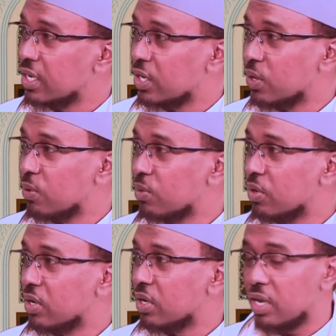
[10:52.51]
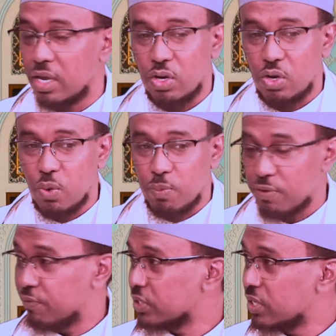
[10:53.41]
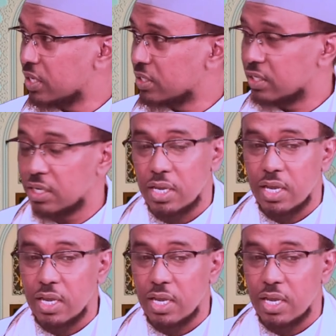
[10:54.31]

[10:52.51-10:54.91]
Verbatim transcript: you know, uh, law professionals,